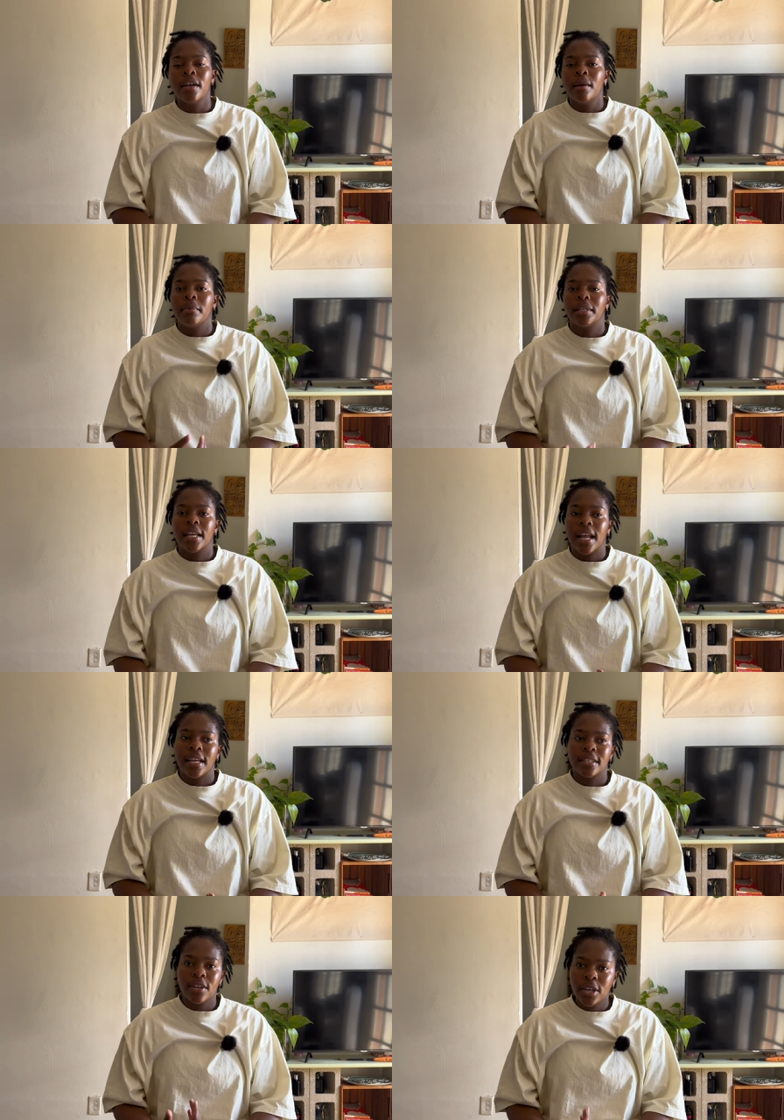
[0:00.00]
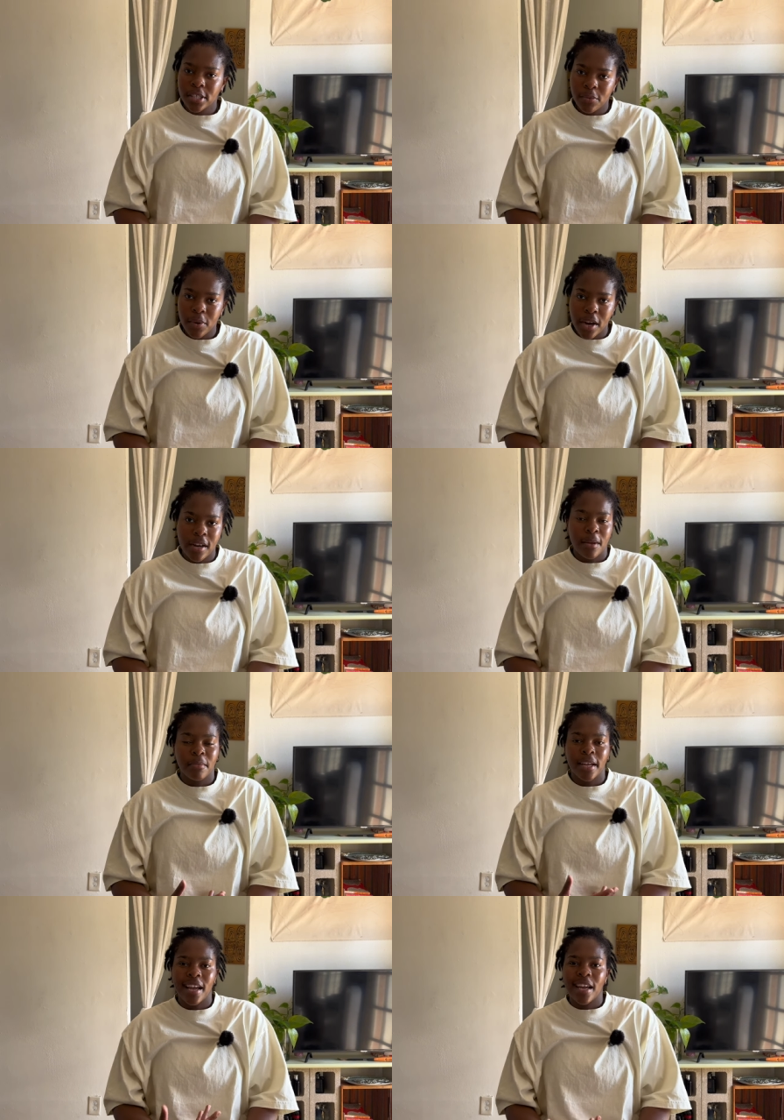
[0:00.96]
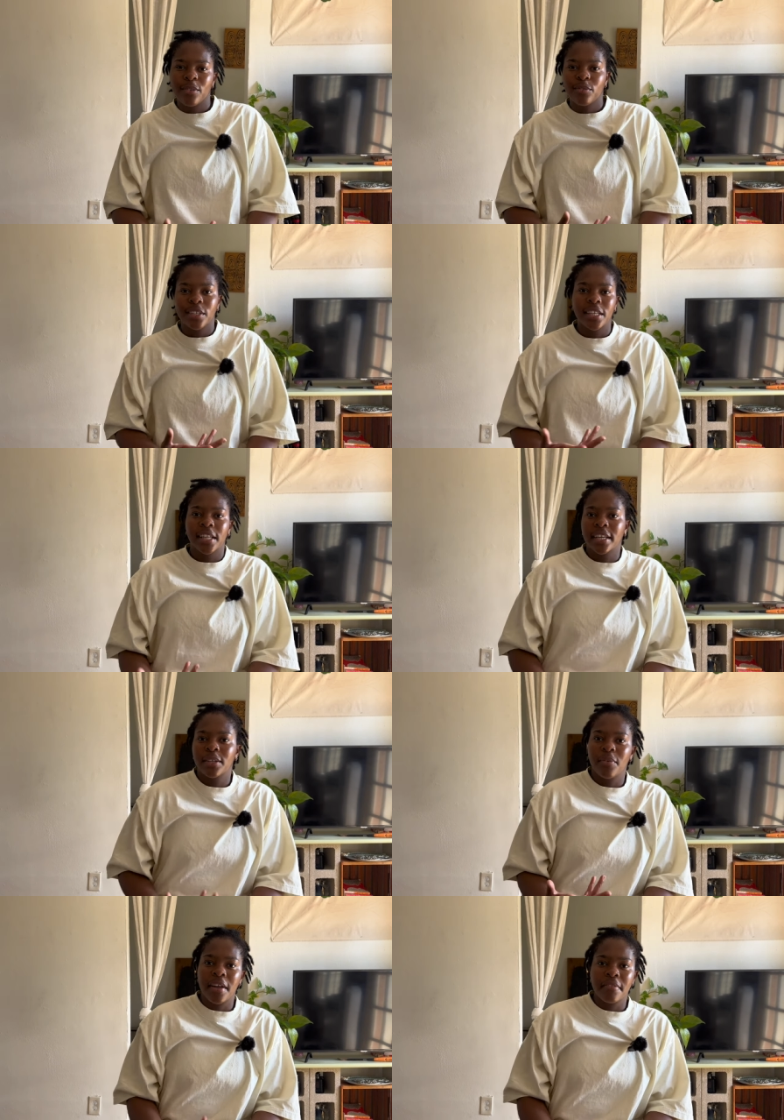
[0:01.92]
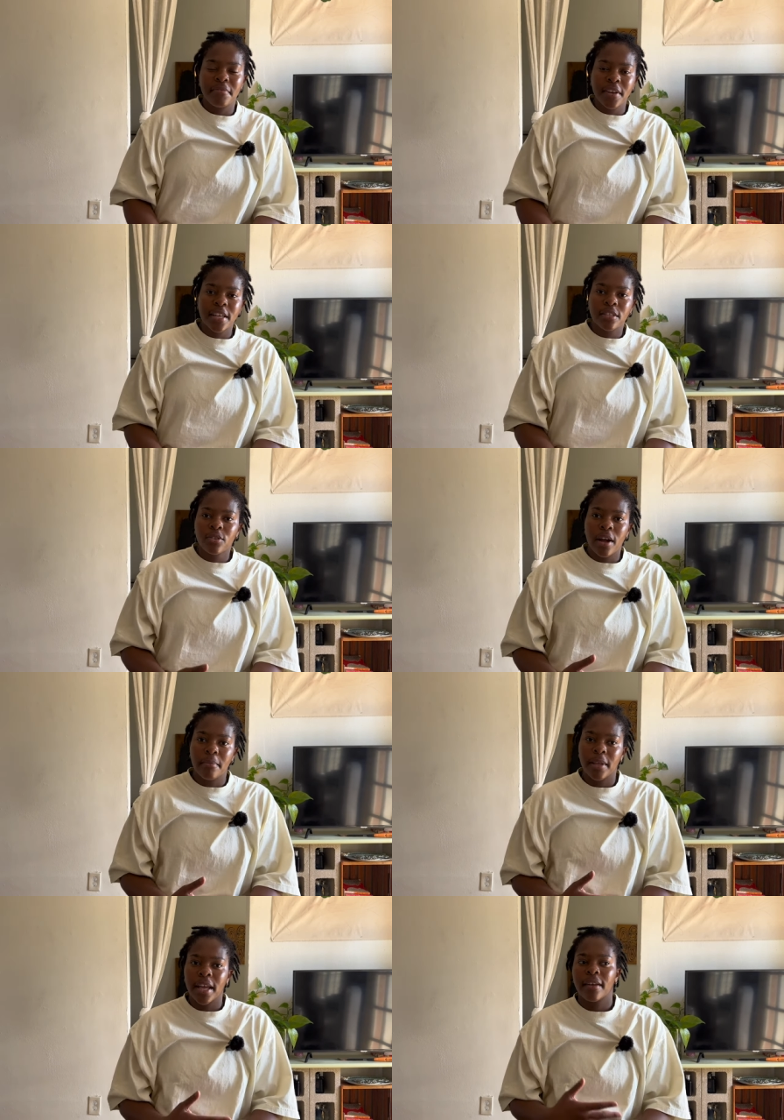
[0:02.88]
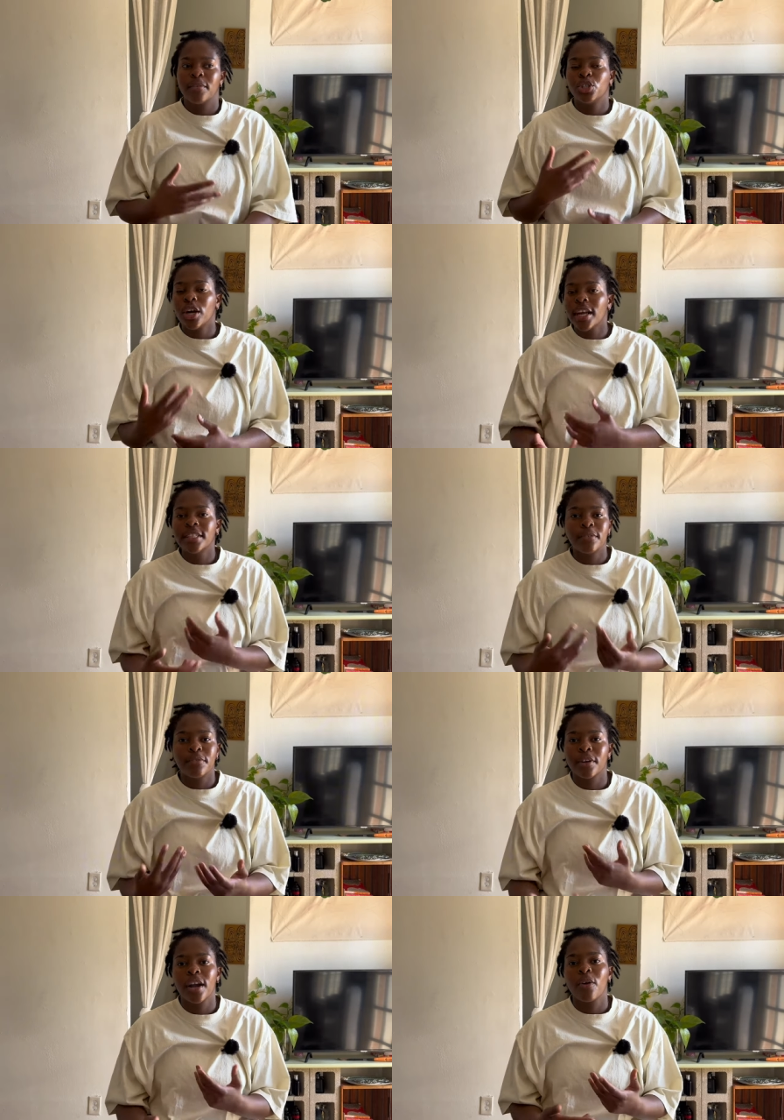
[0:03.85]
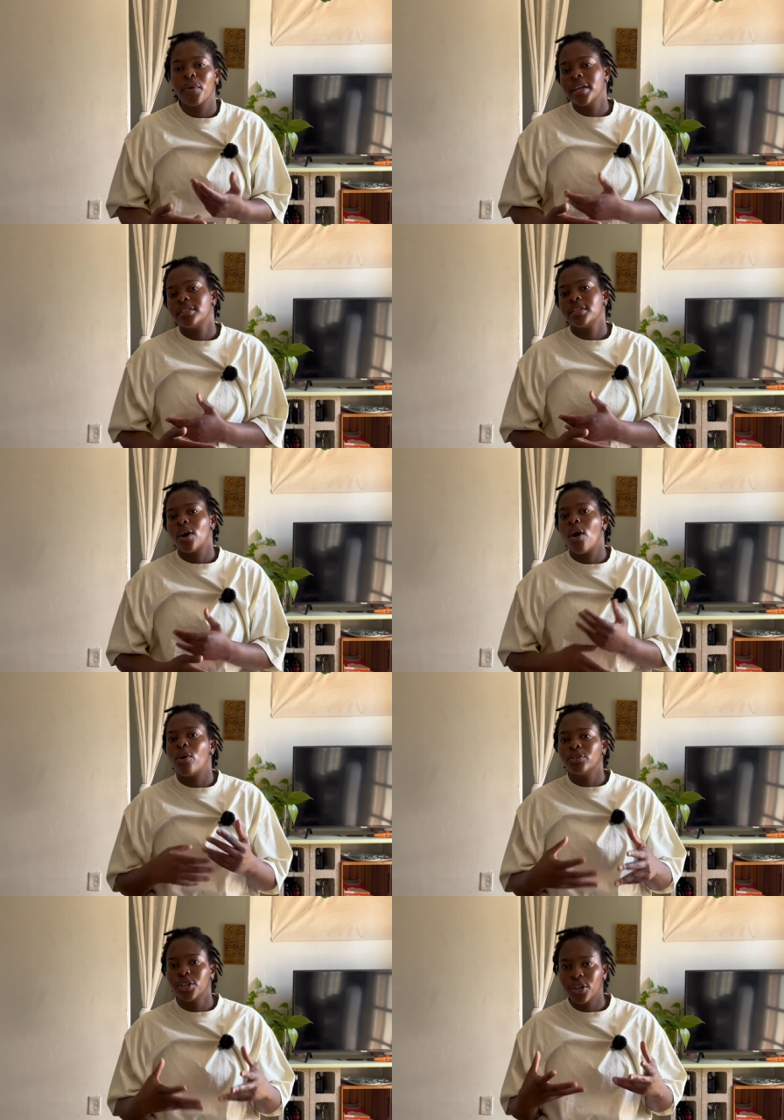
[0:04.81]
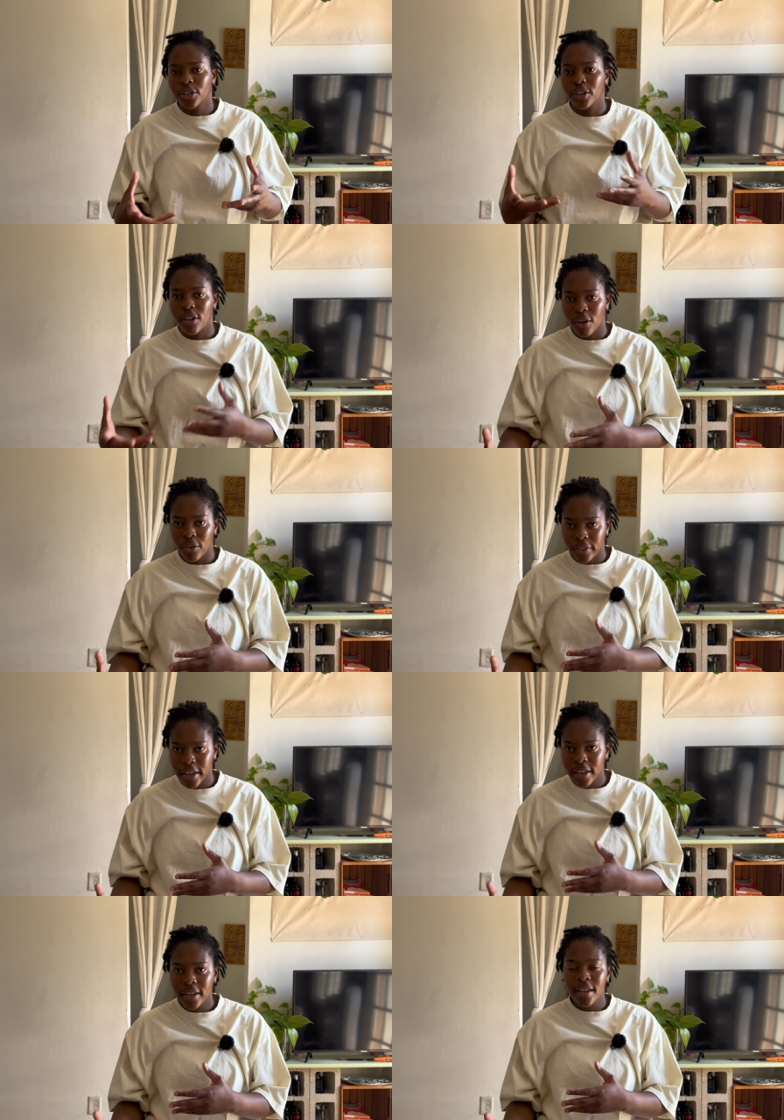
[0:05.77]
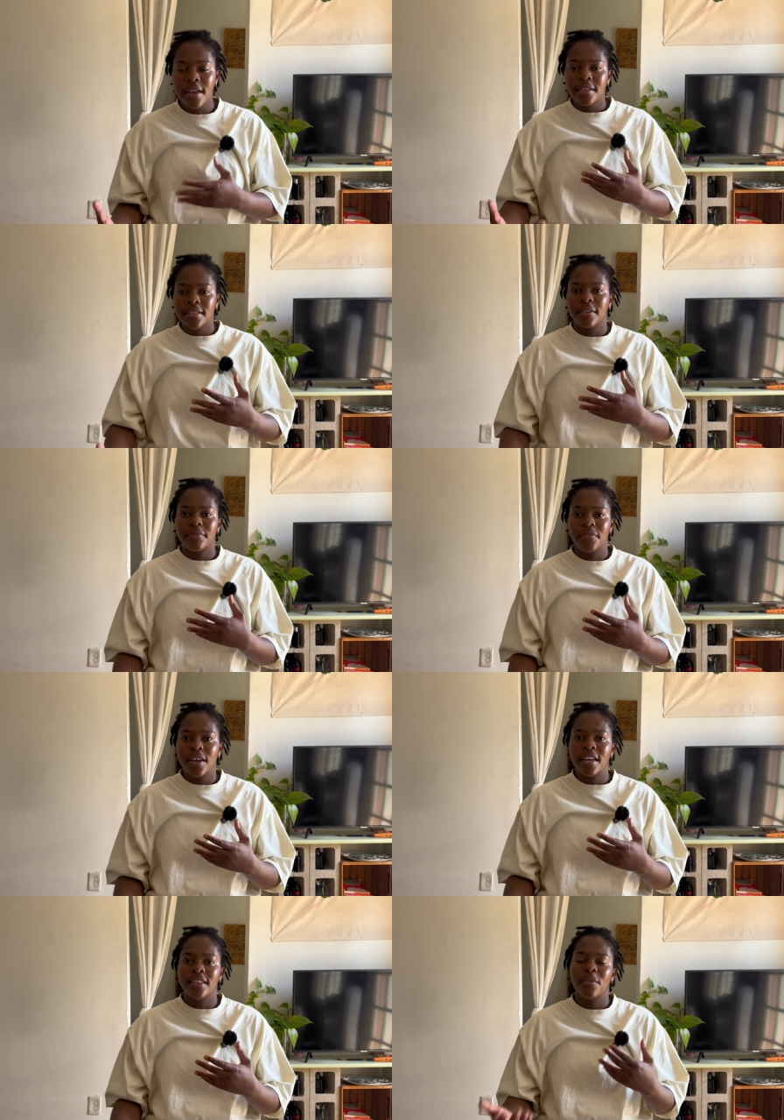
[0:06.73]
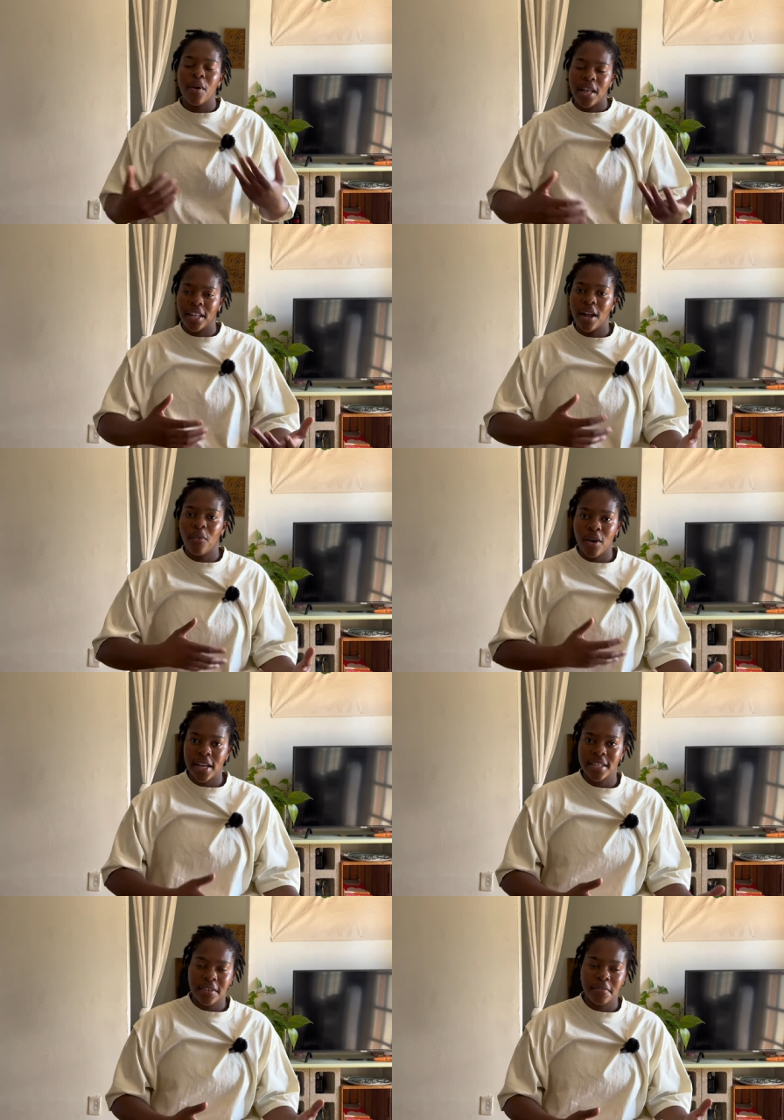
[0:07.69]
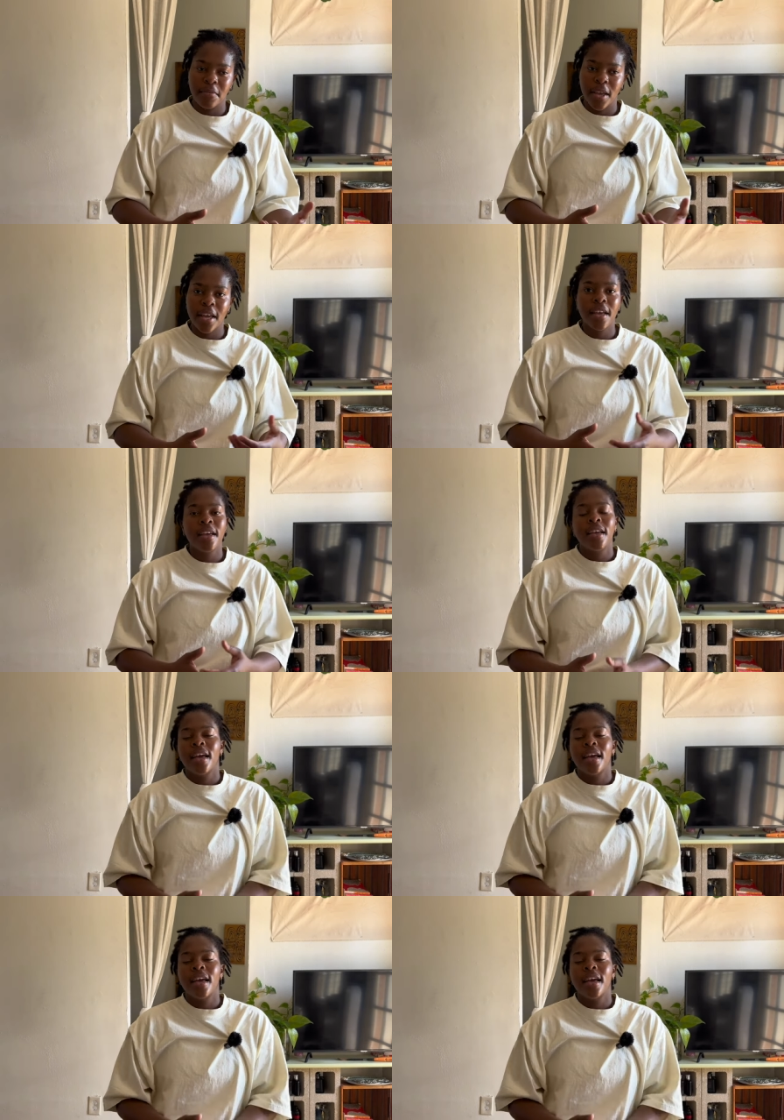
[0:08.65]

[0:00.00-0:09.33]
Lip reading: But then I start to wear it, I'm like, I don't really like the way it fits, or I'm like trying to figure out ways to alter the clothing to fit the way that I want it to fit.